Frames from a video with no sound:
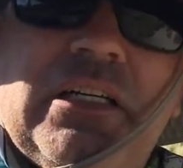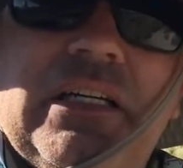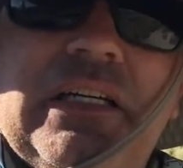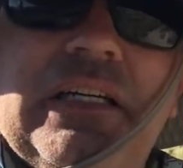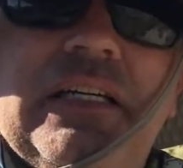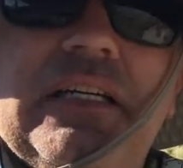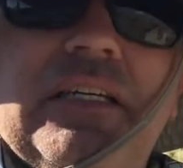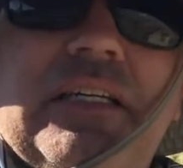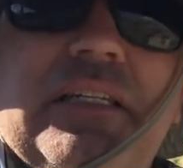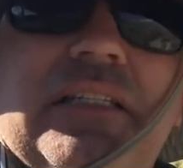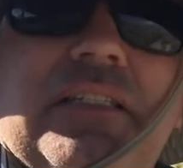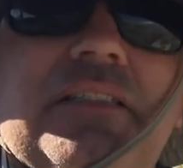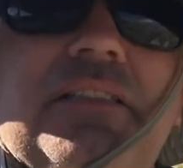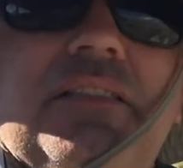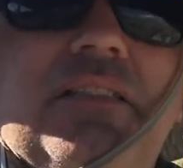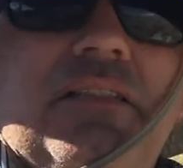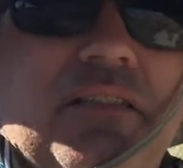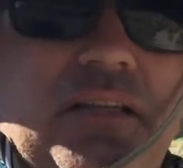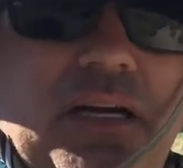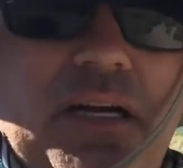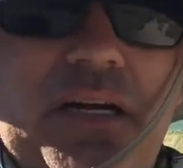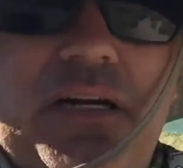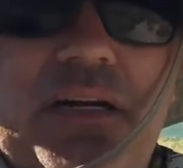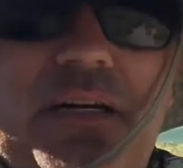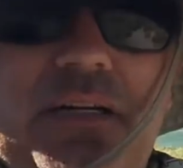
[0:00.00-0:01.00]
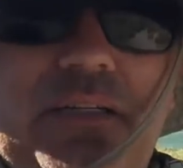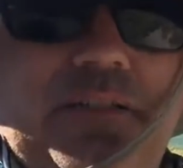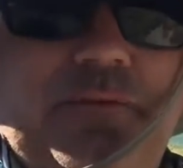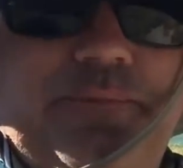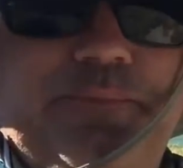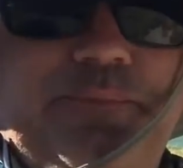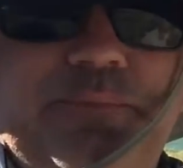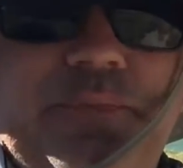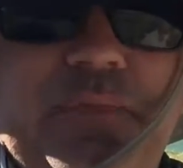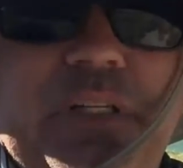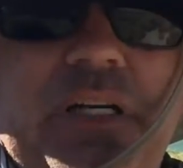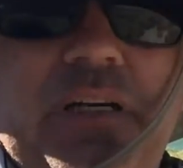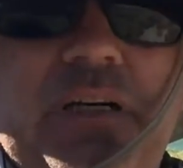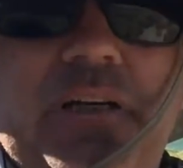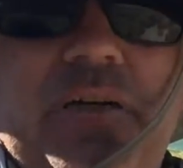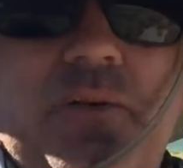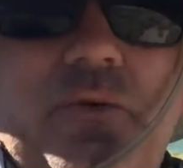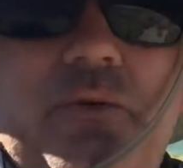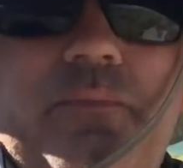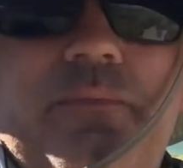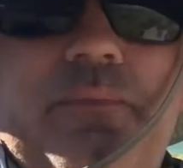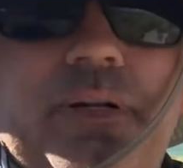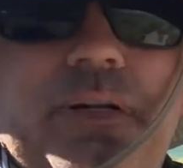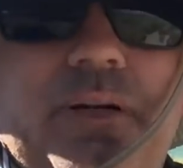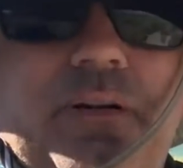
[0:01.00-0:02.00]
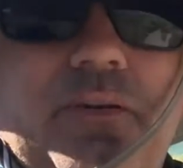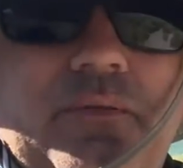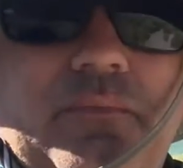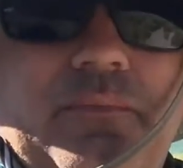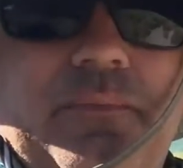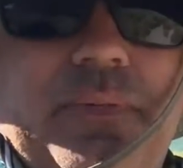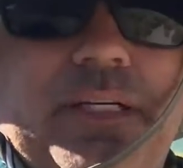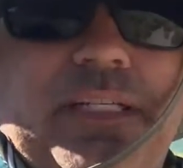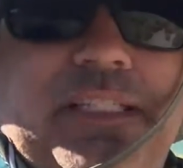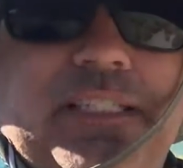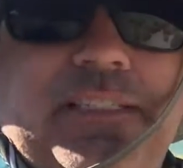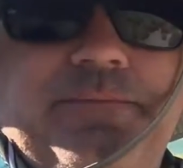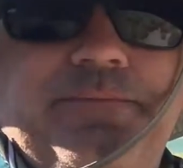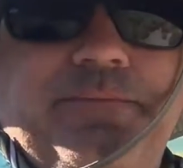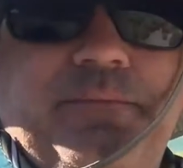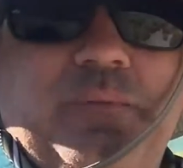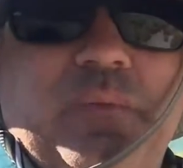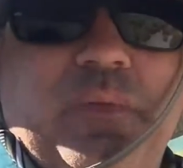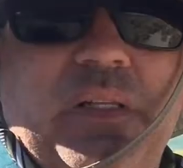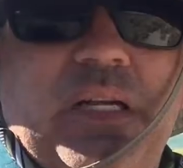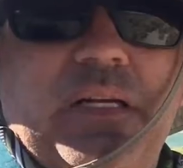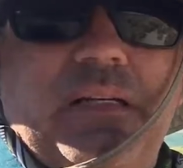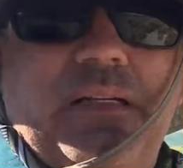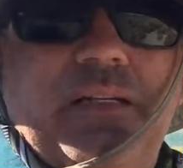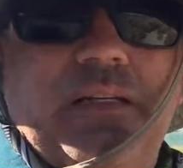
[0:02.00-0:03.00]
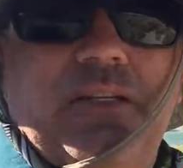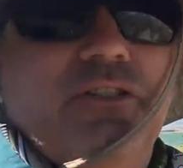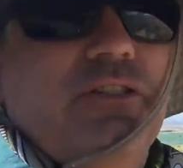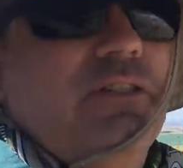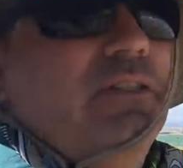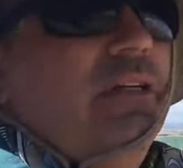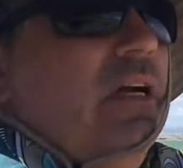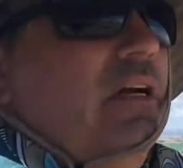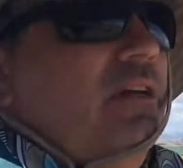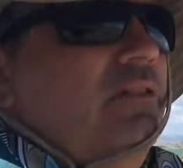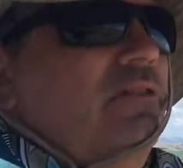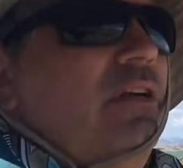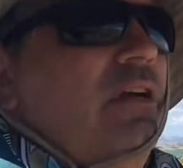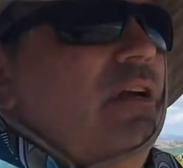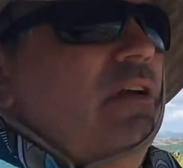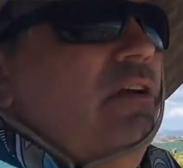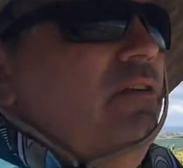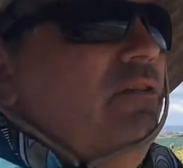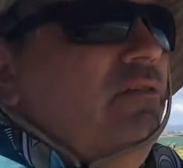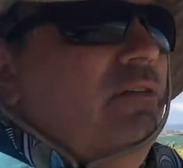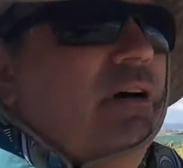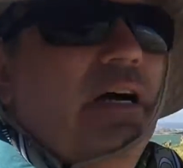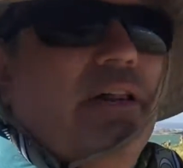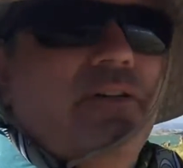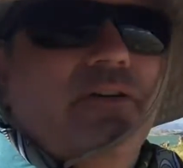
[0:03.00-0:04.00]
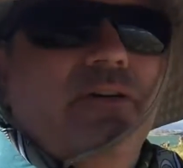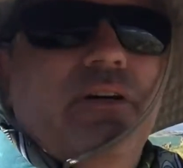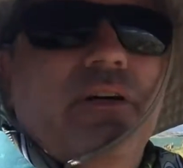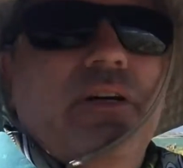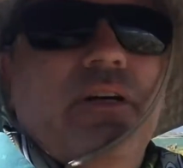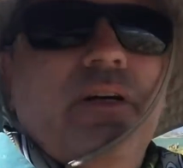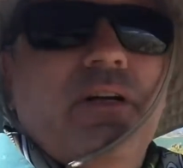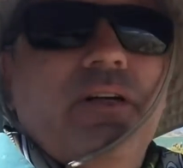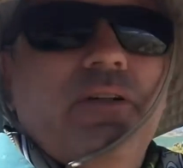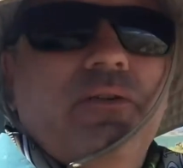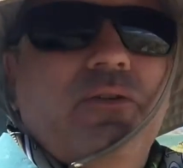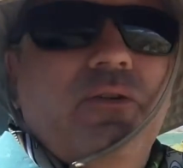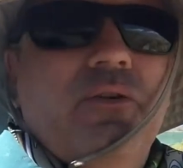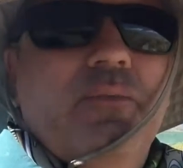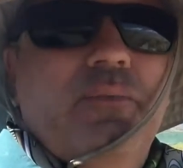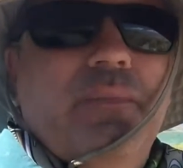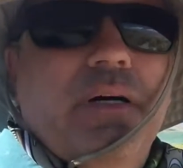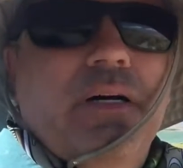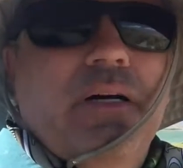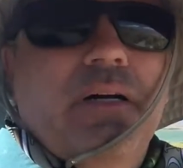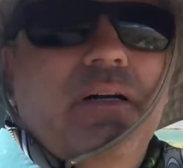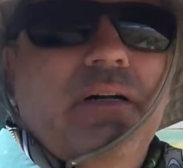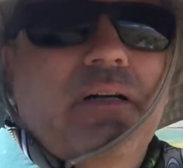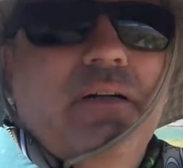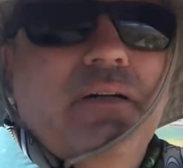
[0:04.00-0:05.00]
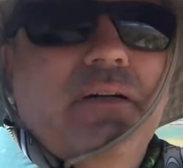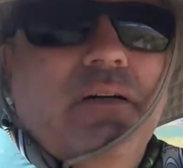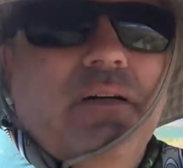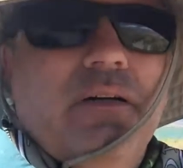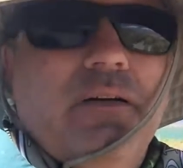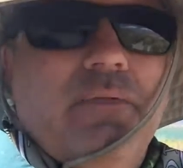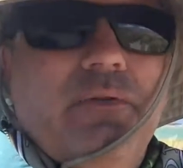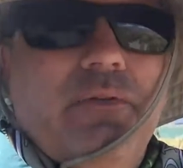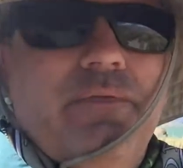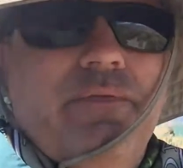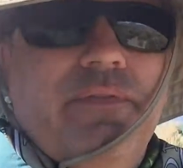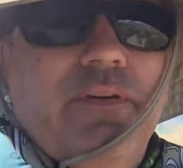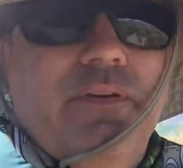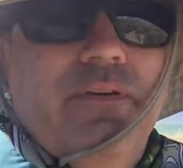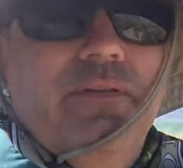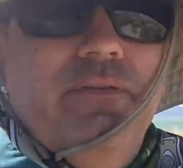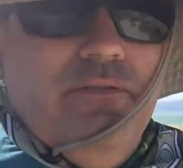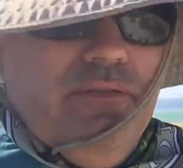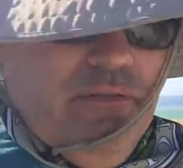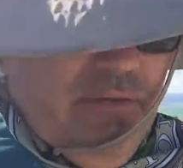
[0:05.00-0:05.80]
is not Oompa Loompa hairstyle. Rather, tufa refers